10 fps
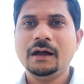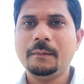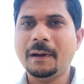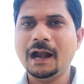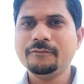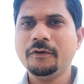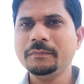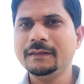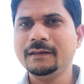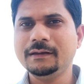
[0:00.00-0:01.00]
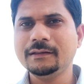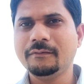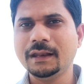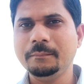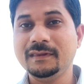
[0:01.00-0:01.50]
Apart from this, it is a
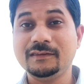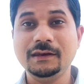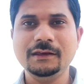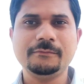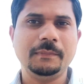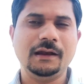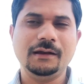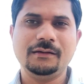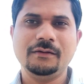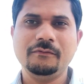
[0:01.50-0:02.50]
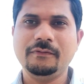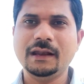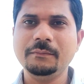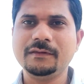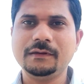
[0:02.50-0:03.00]
very mysterious planet,
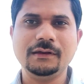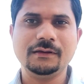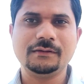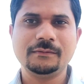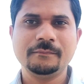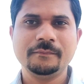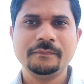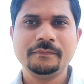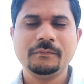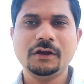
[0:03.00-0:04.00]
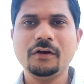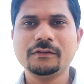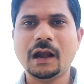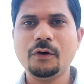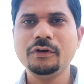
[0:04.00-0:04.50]
very mysterious. Because
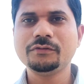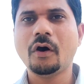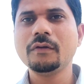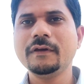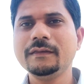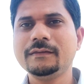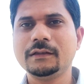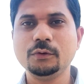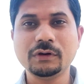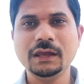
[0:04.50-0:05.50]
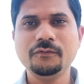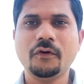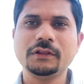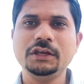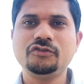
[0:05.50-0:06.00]
Rahu is always looking
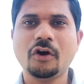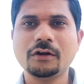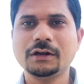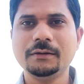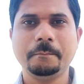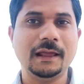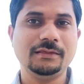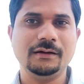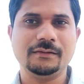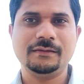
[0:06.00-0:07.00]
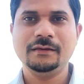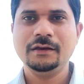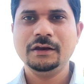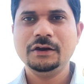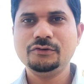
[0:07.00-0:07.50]
for the shortcut methods
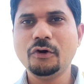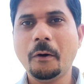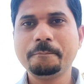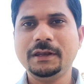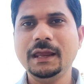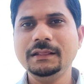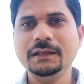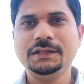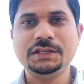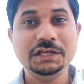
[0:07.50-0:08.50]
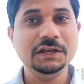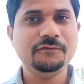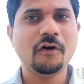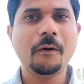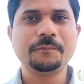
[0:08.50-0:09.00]
to obtain the
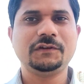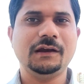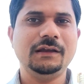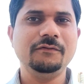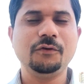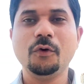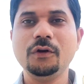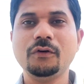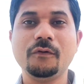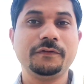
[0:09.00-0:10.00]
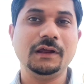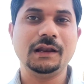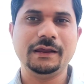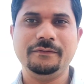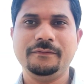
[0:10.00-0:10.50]
chief objective goal of their
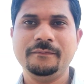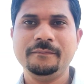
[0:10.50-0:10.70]
life.